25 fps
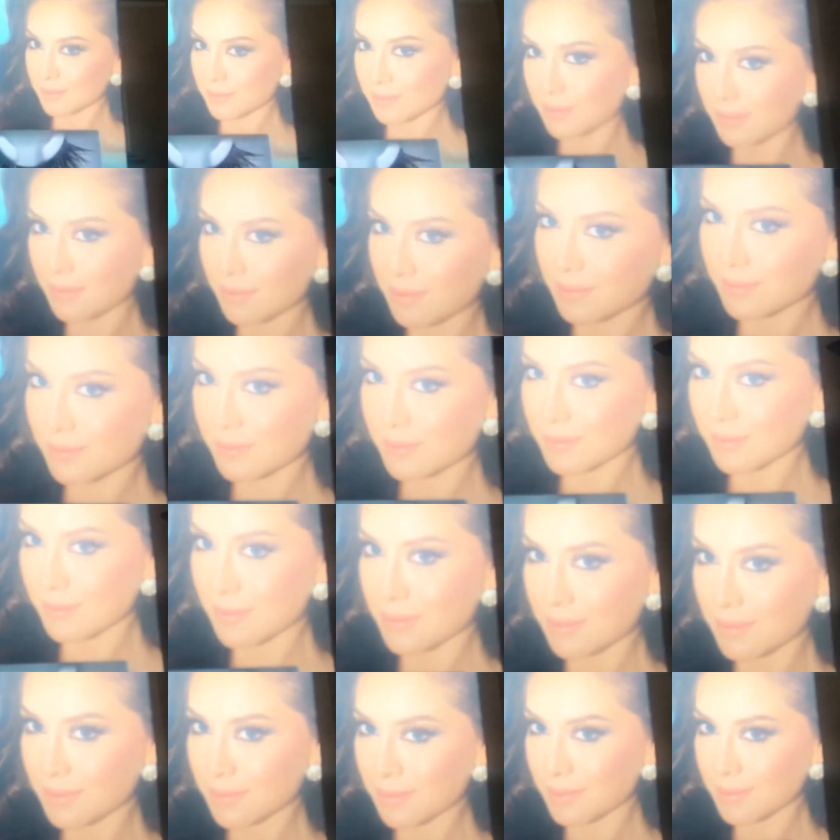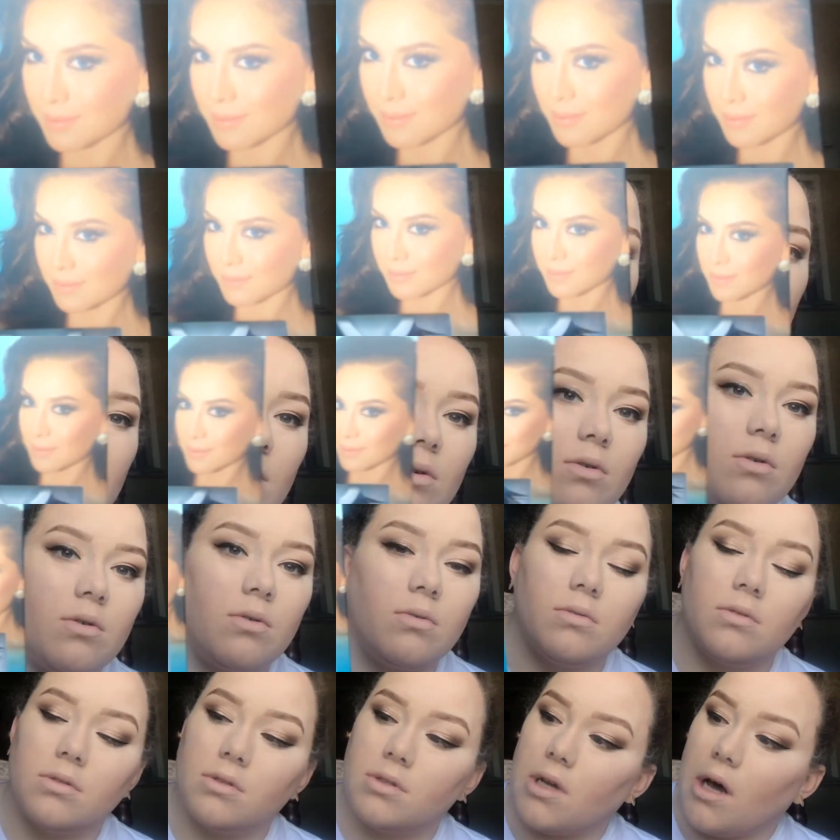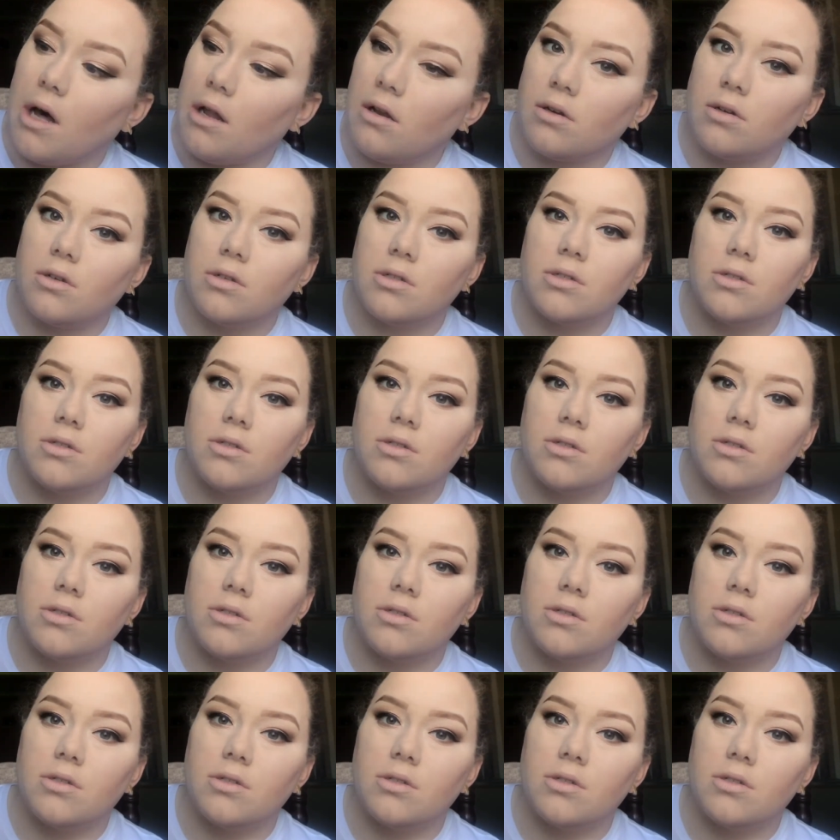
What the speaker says: got them from my local dollar